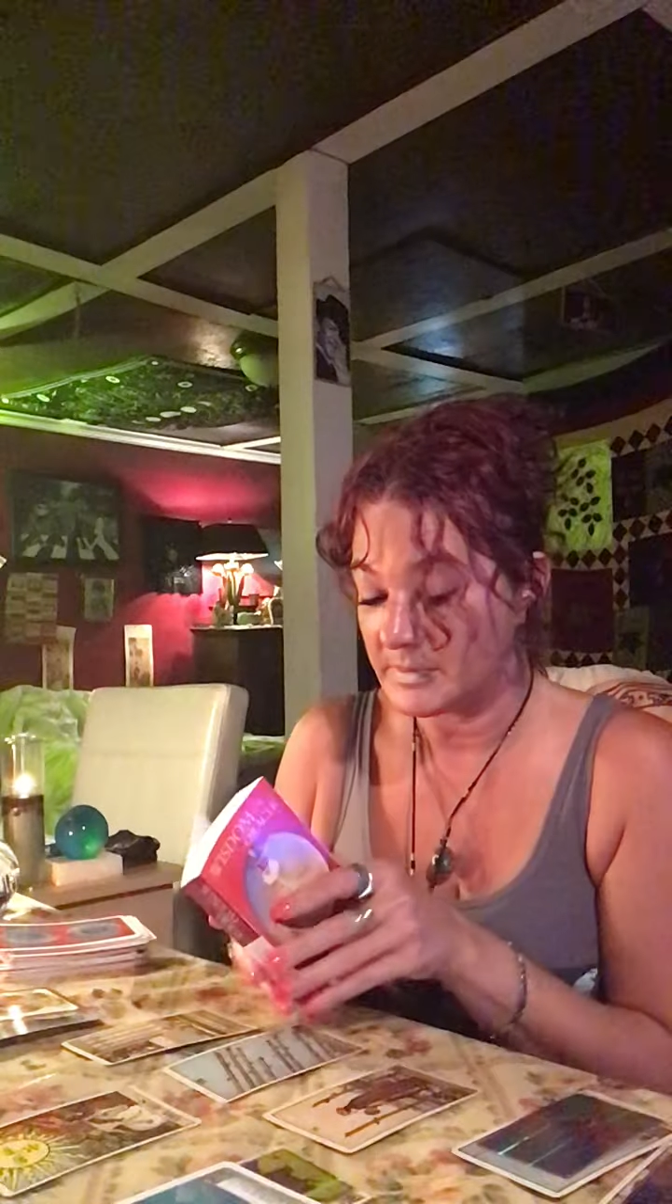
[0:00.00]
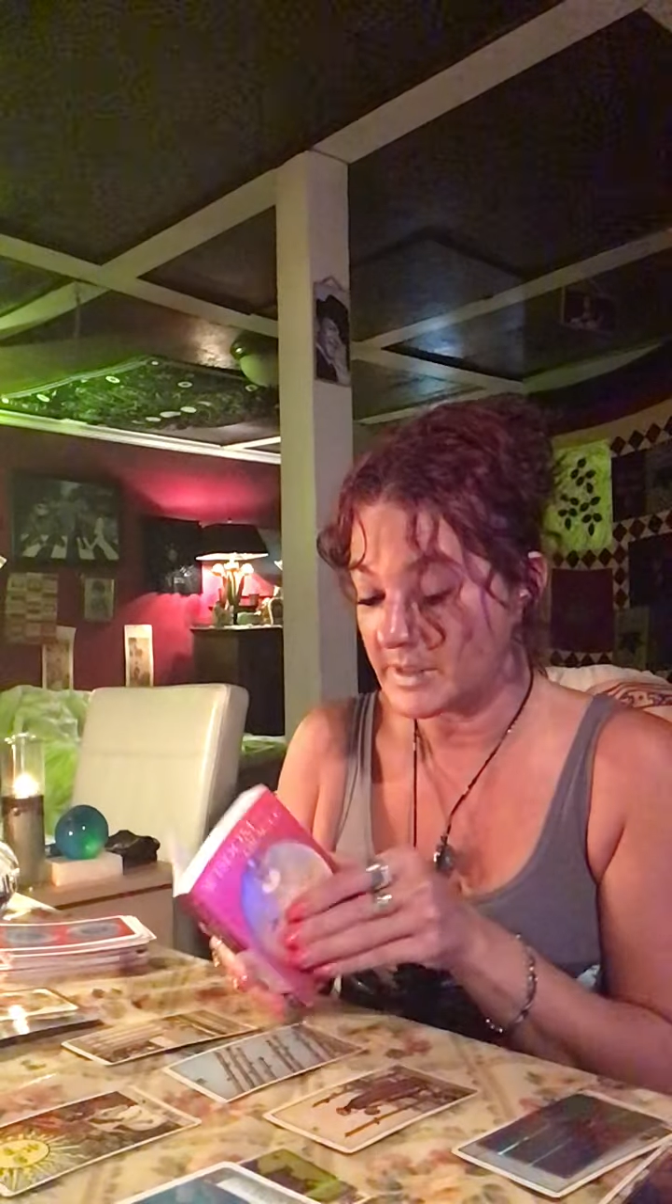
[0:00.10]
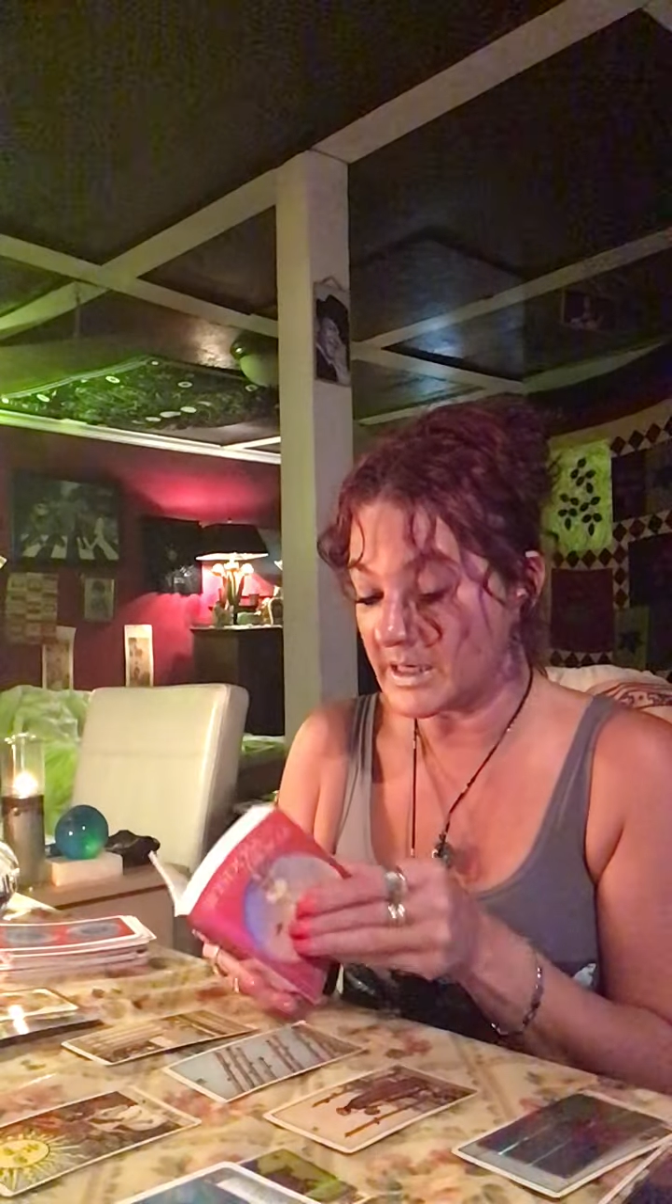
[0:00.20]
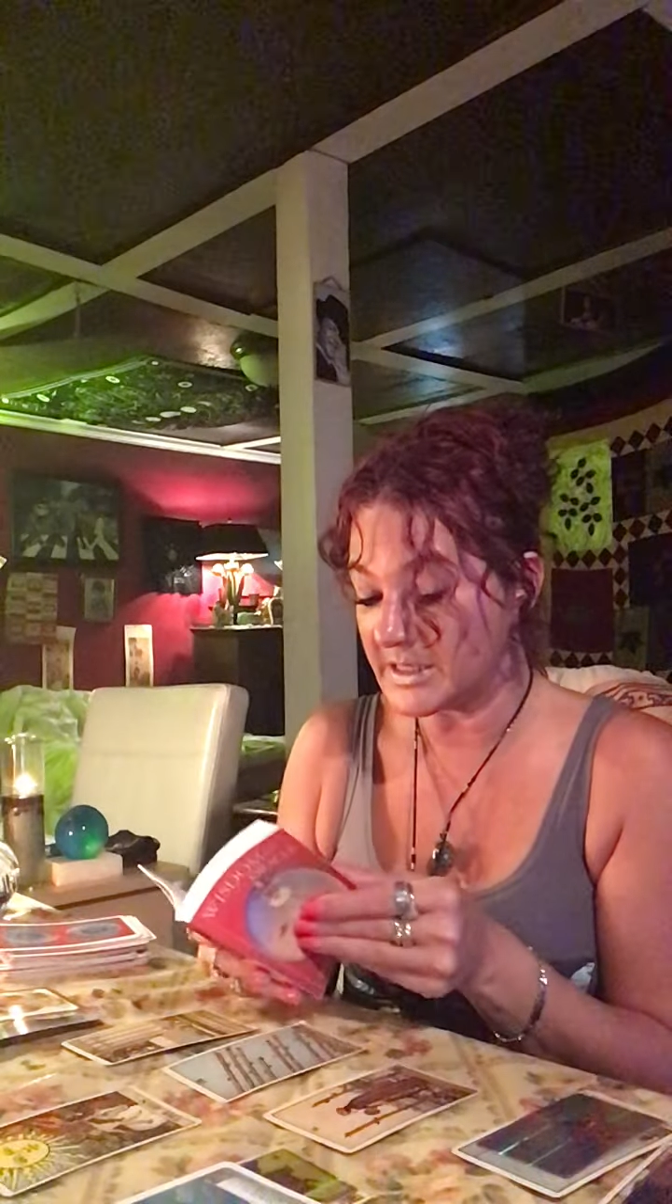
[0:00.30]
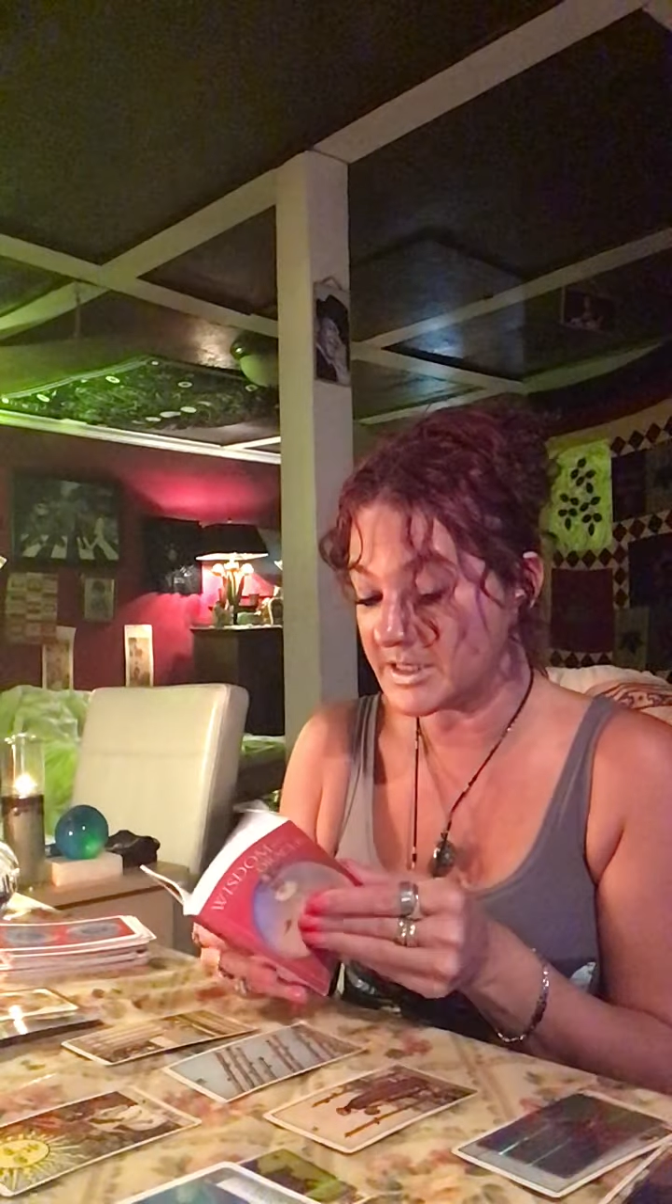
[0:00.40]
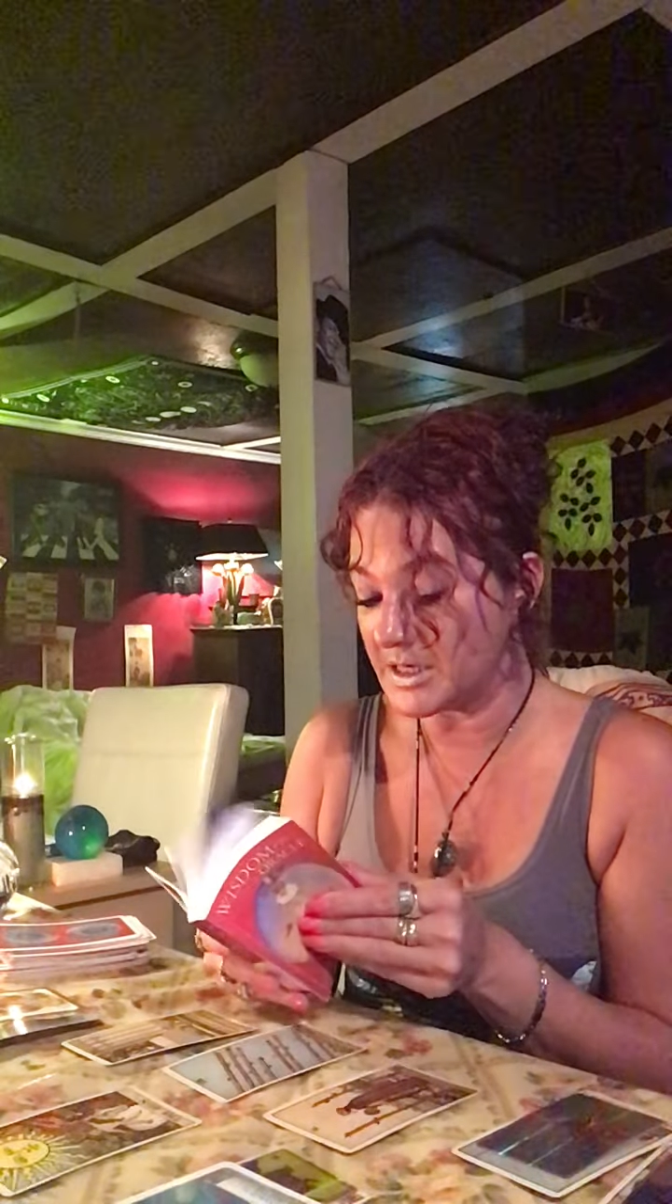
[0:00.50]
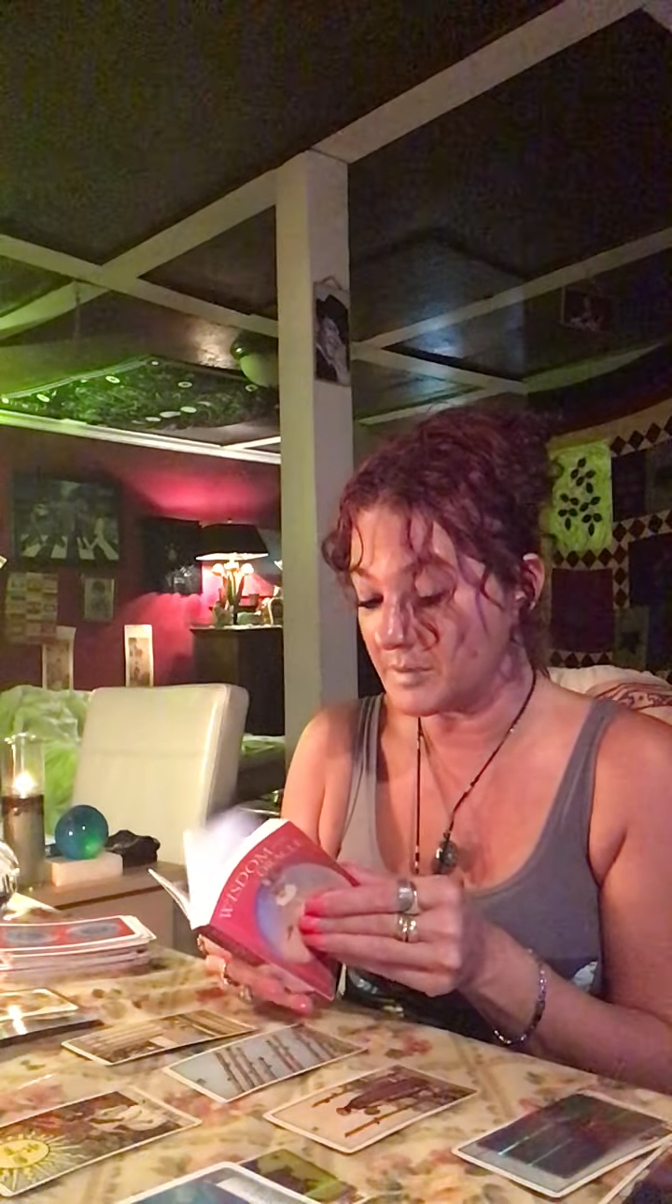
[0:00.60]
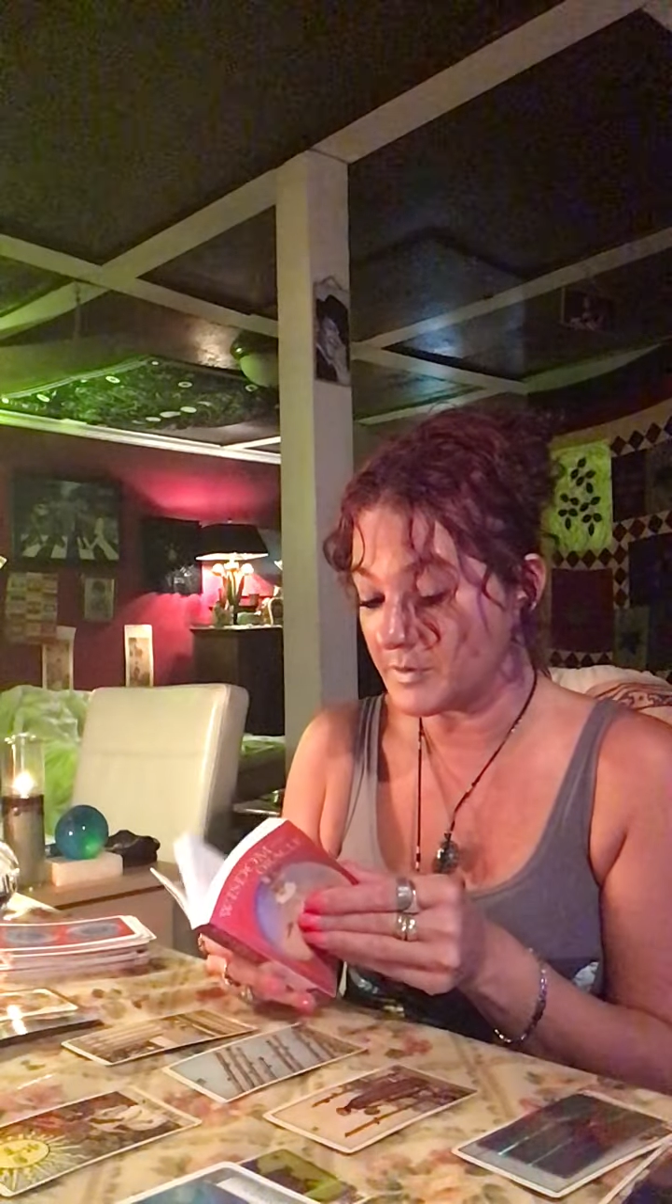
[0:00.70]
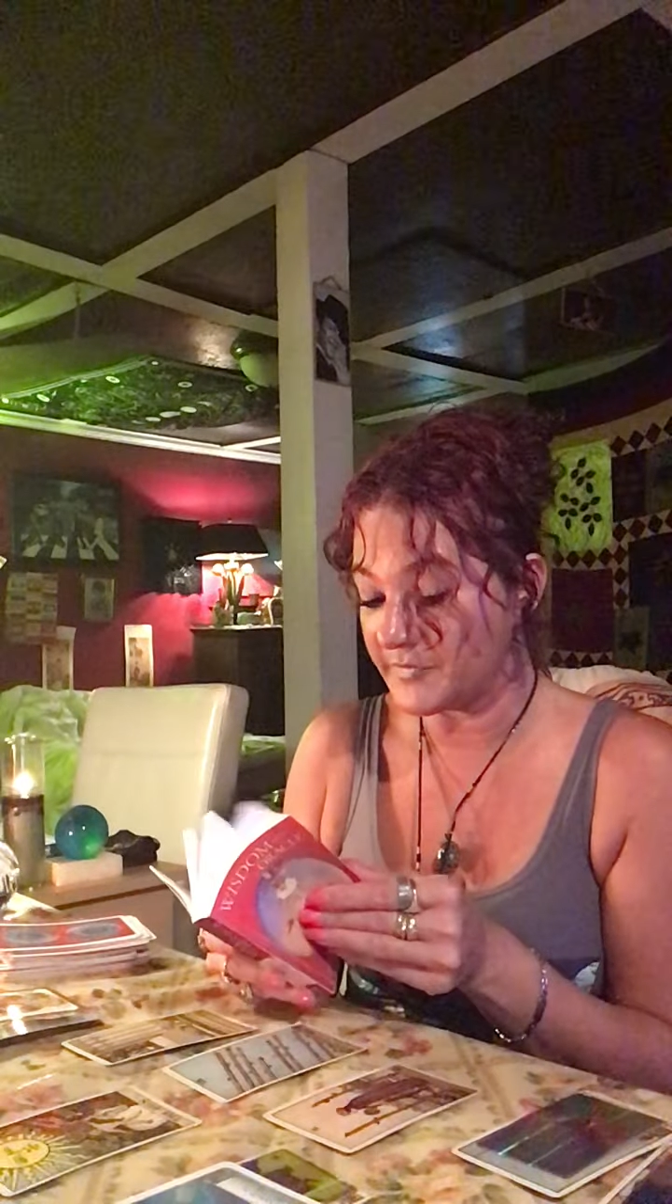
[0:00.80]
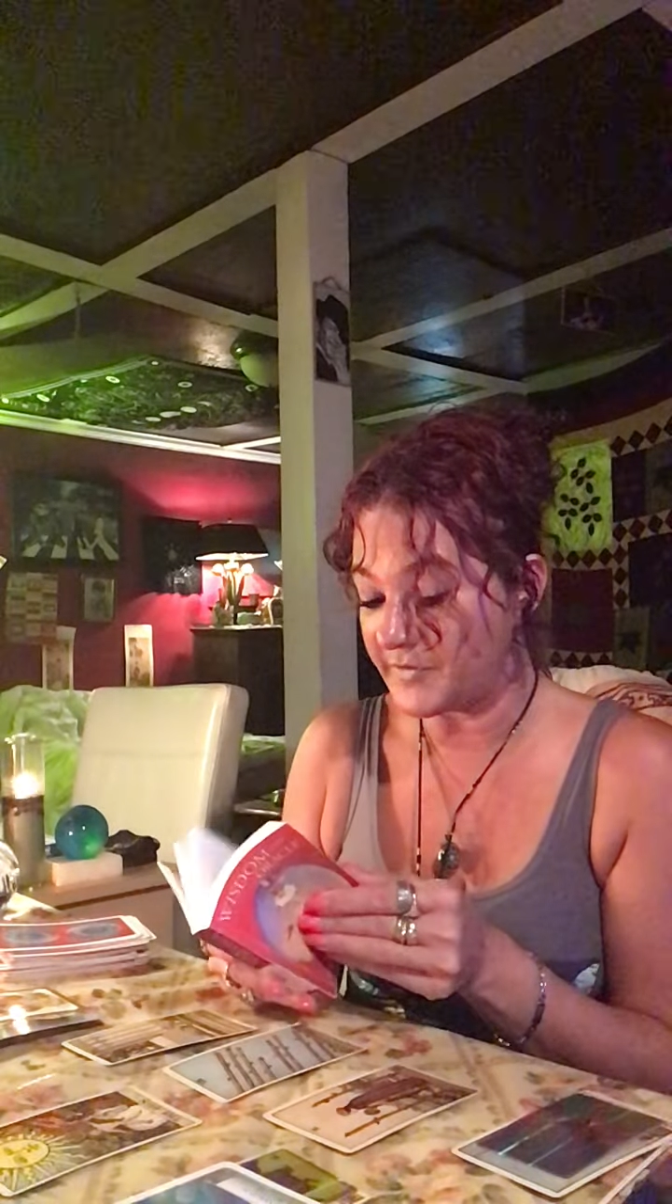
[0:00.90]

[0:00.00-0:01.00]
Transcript: That is the number,